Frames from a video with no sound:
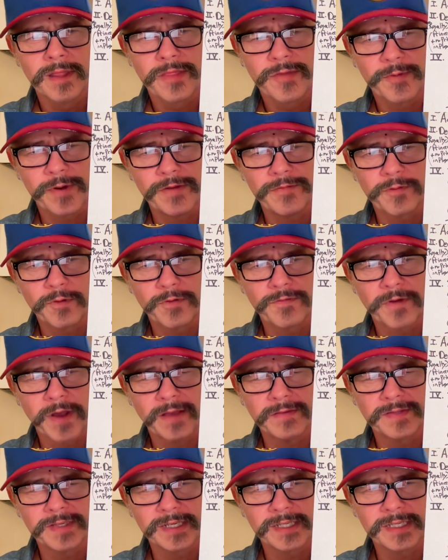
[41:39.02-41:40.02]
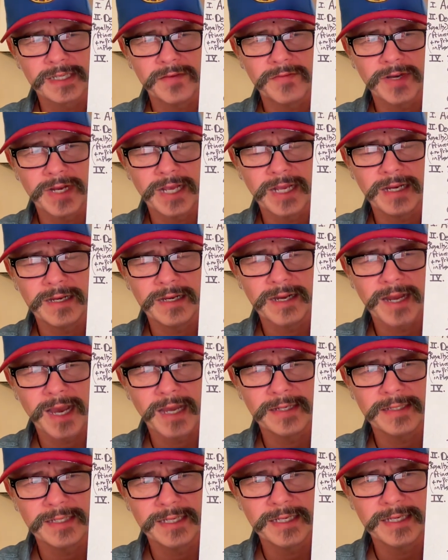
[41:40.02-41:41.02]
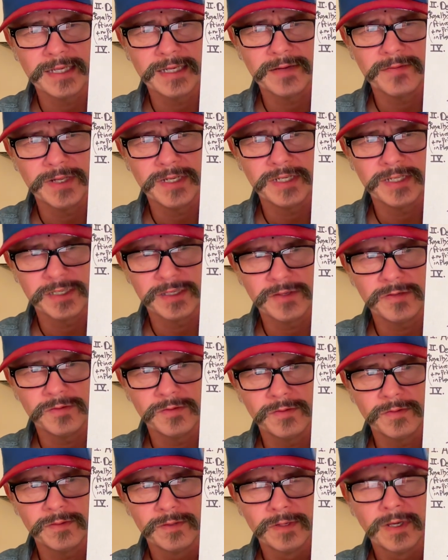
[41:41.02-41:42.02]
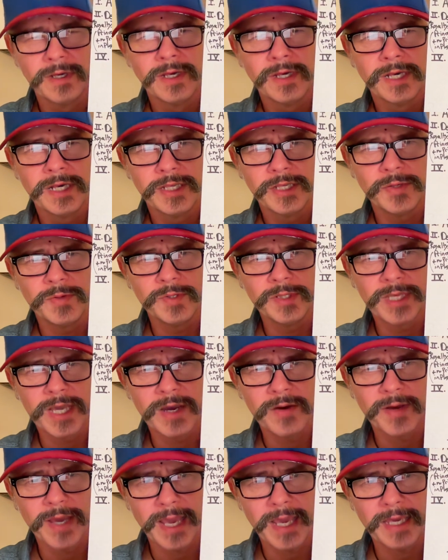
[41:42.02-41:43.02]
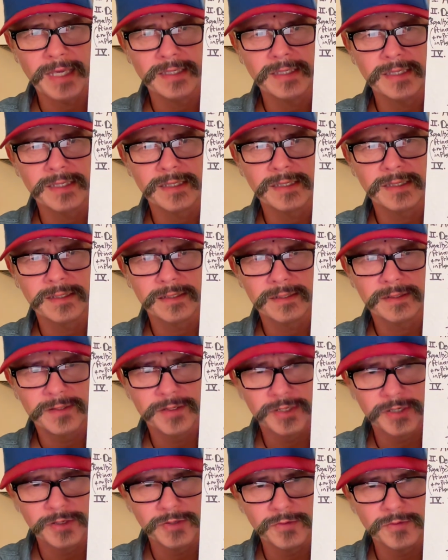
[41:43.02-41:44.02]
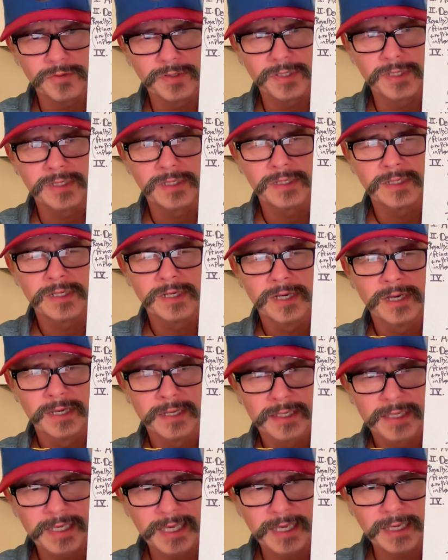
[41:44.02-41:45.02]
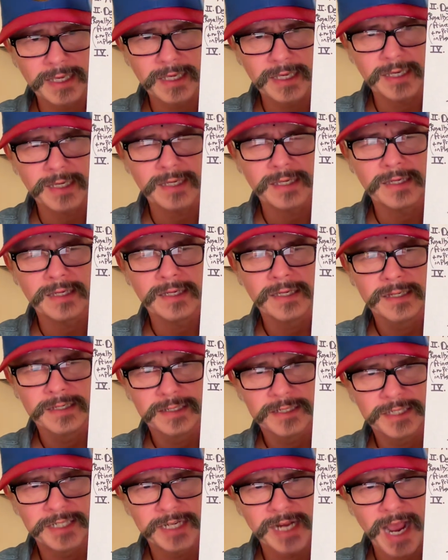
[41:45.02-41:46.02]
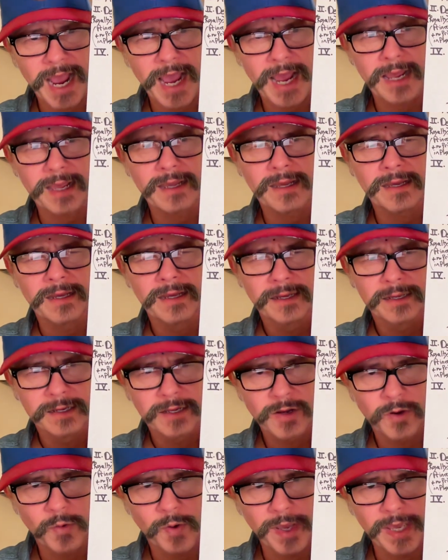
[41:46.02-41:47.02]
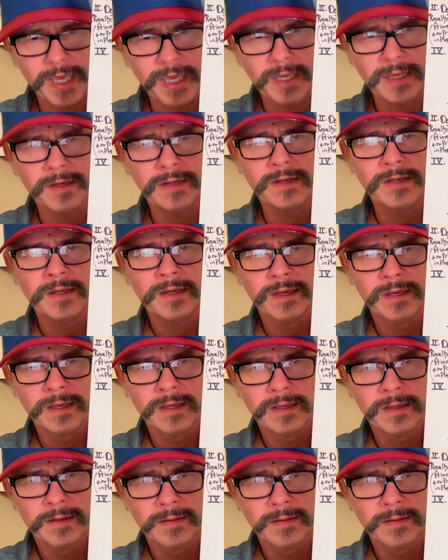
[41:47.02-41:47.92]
3, 4, 5, 6, 7, 8, 9, 10 of each suit. You would go ace, deuce, king, jack, queen.